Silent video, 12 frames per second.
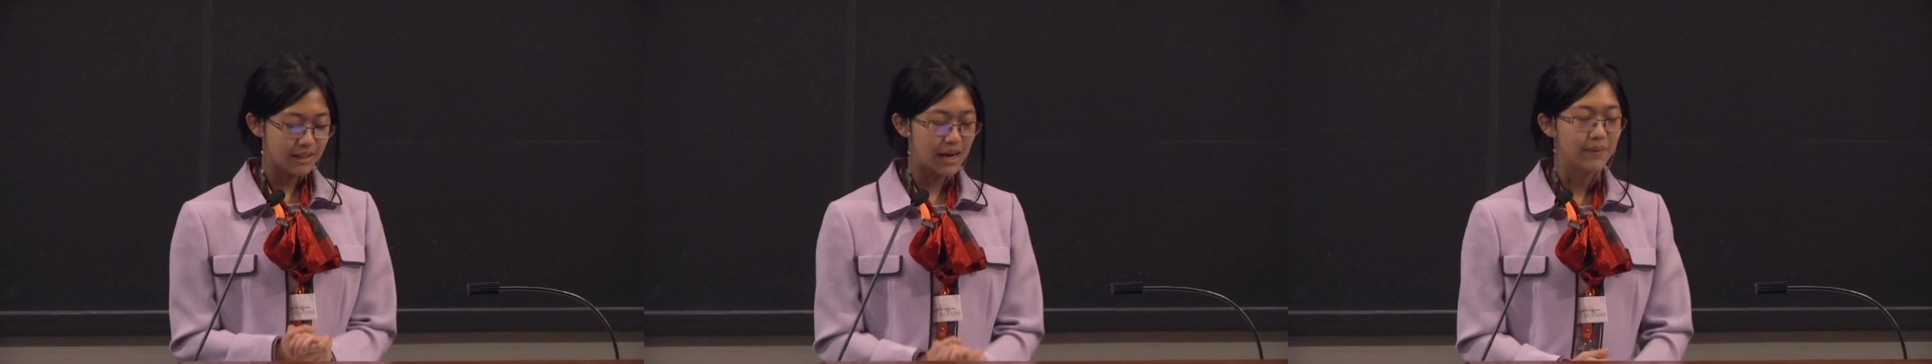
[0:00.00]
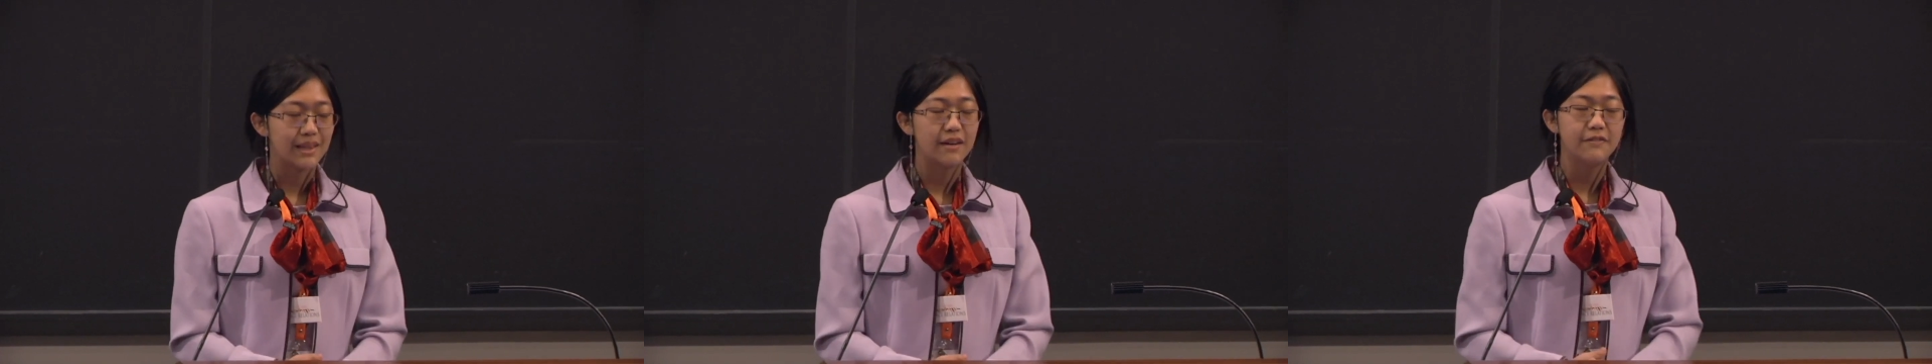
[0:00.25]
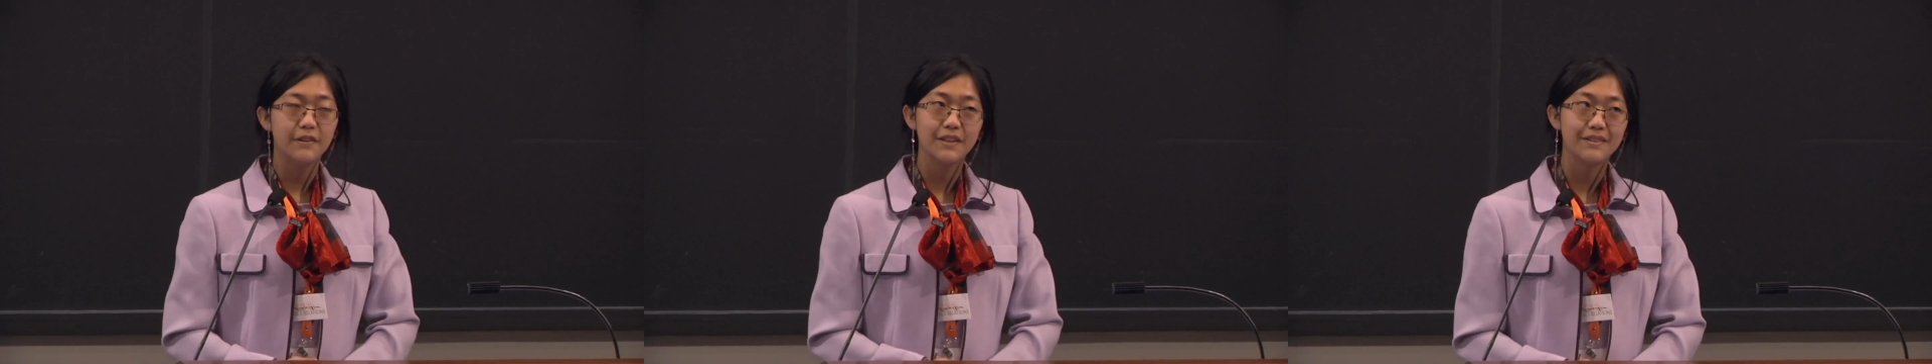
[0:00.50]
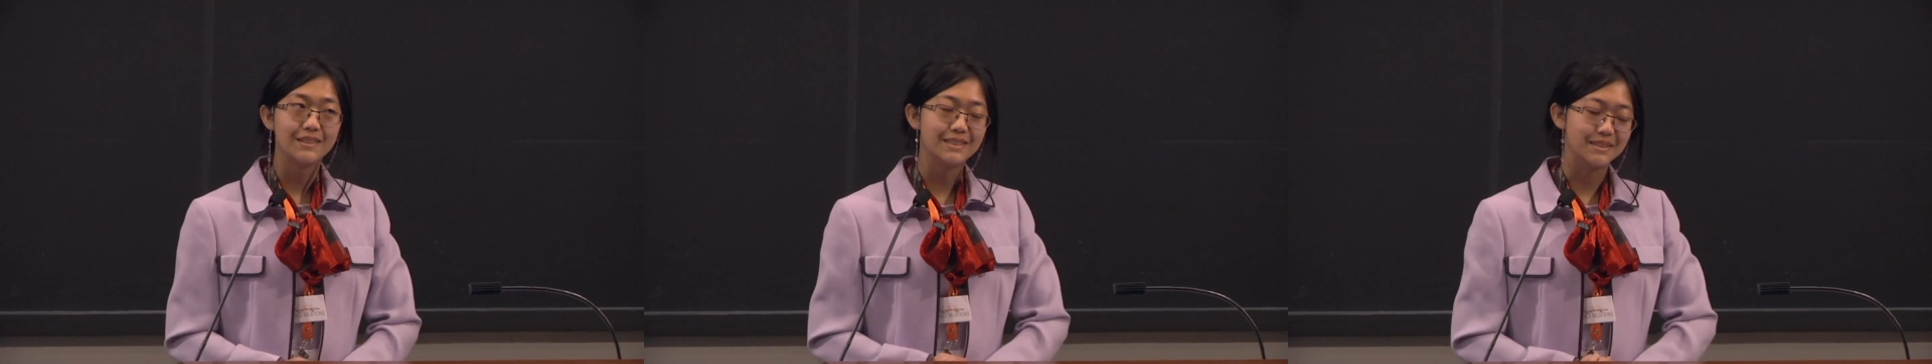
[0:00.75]
Now, without
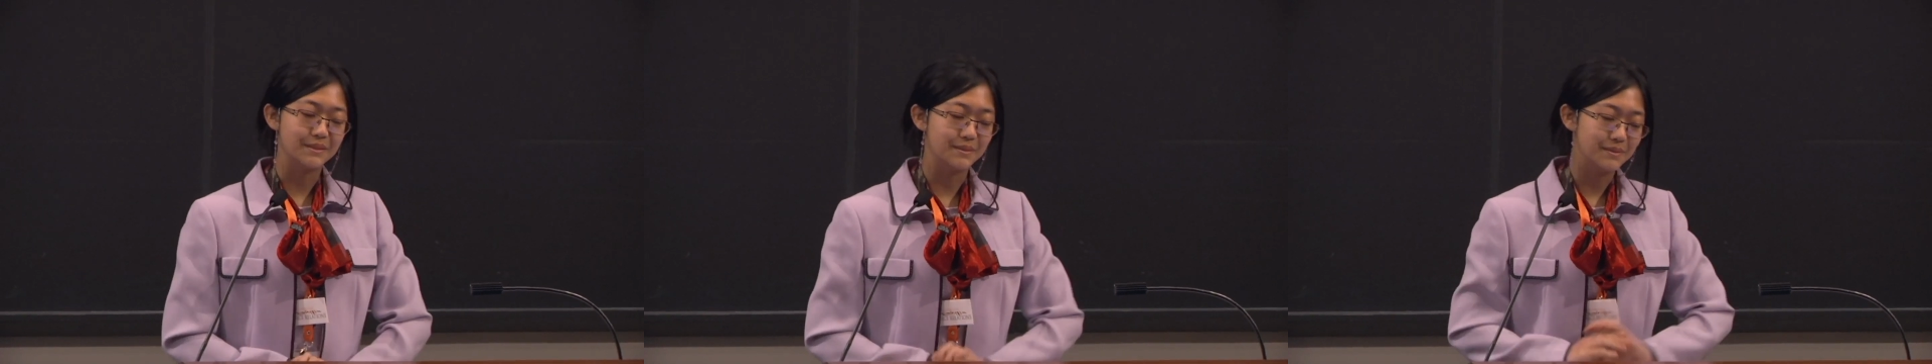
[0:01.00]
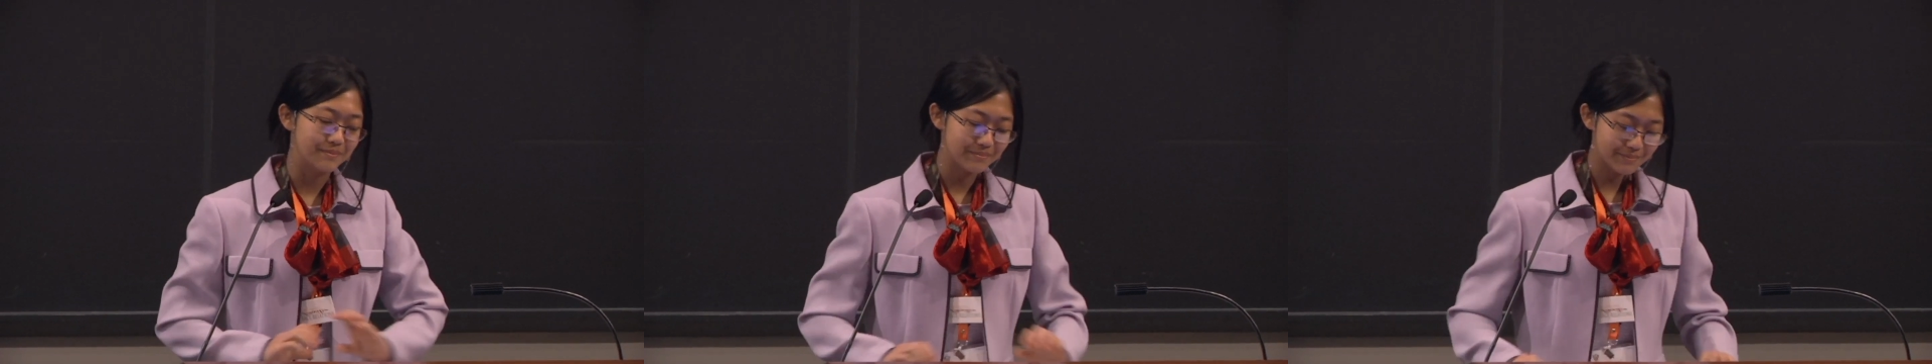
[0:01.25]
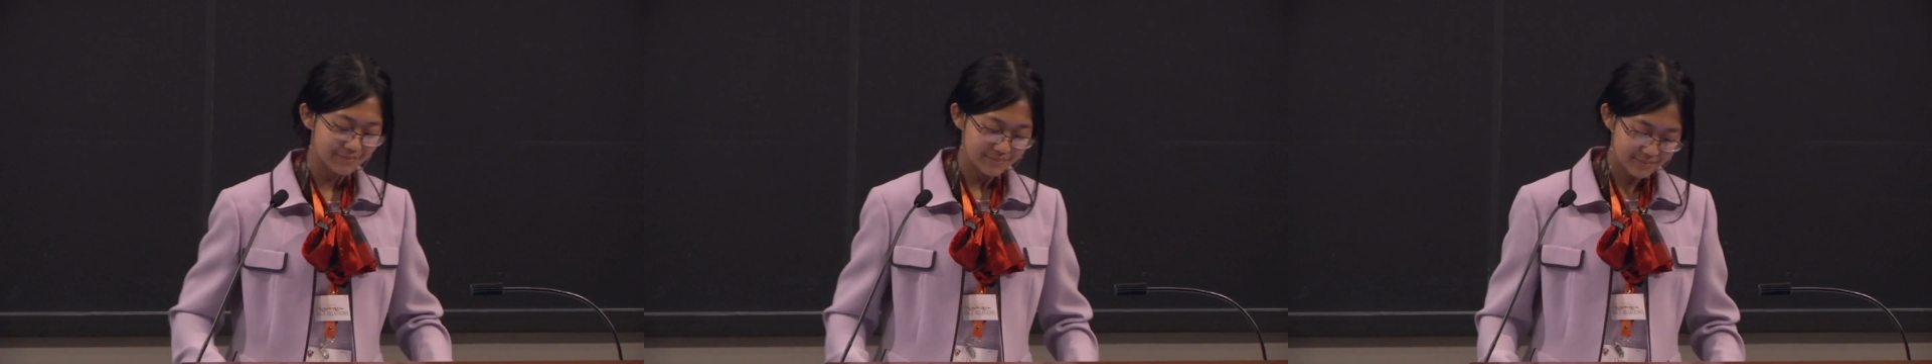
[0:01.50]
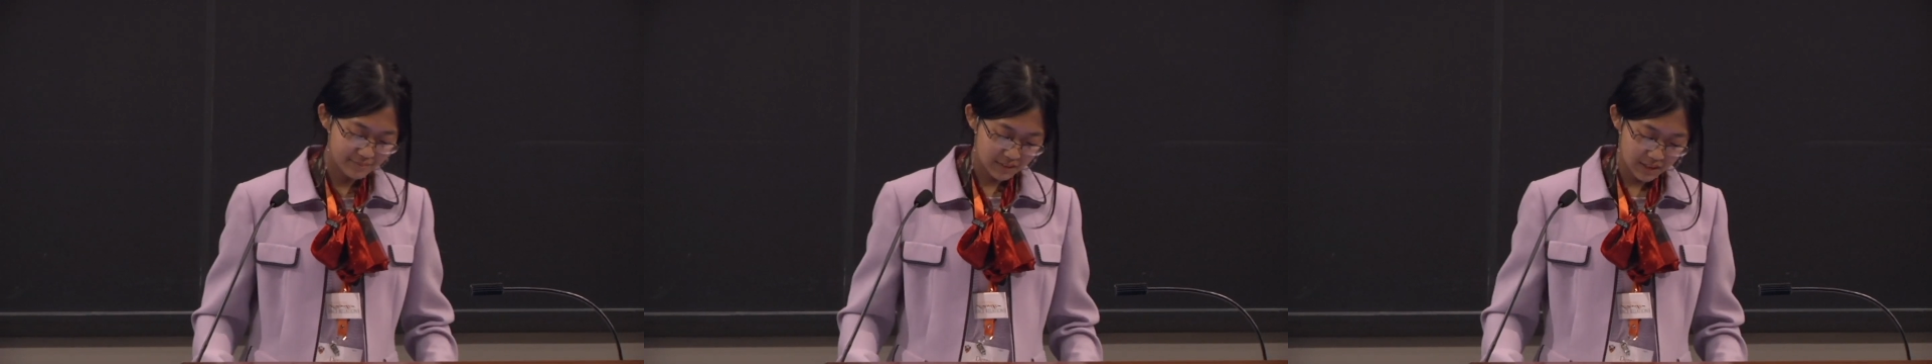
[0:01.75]
further ado,
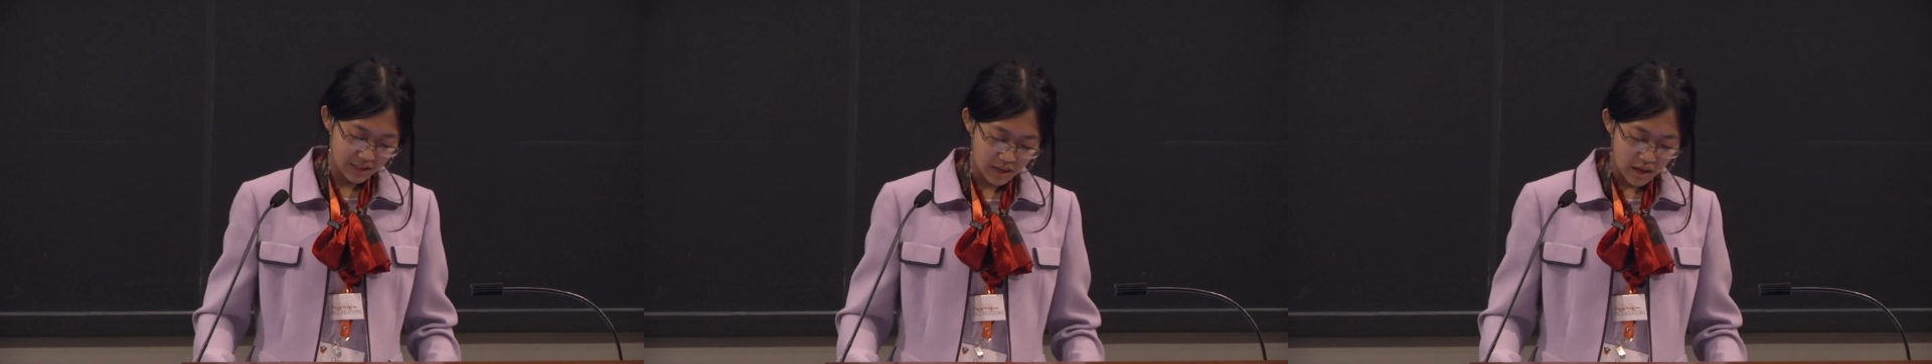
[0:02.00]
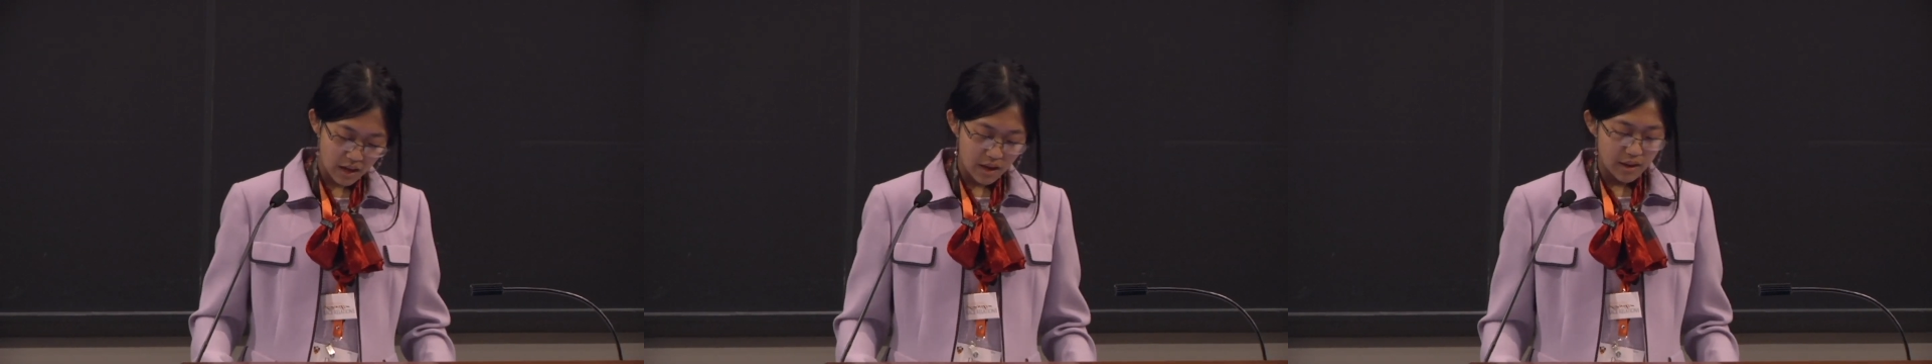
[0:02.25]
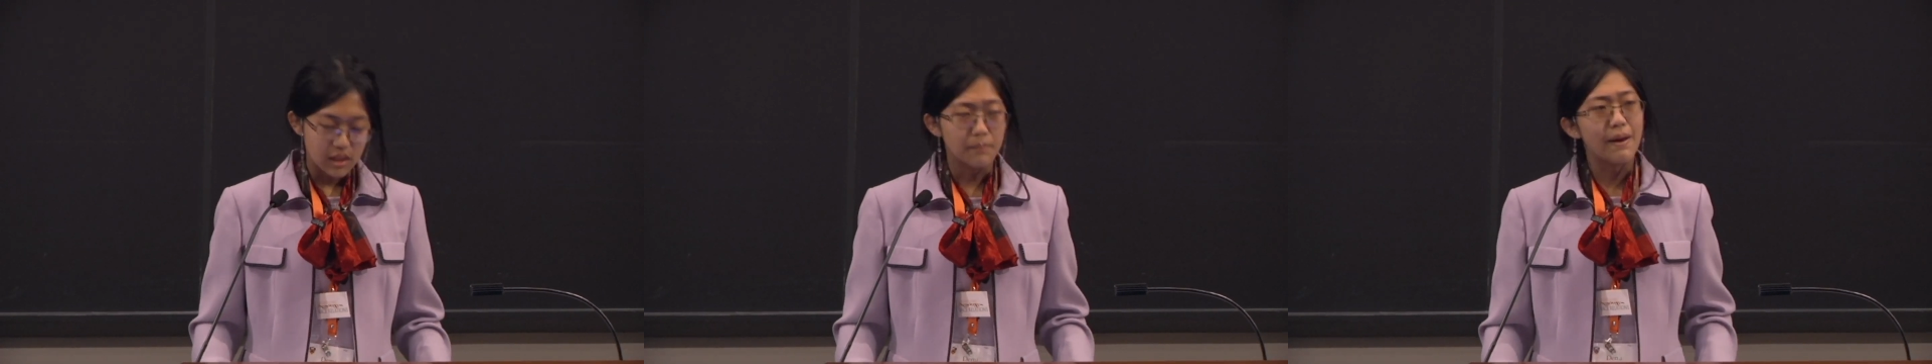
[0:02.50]
the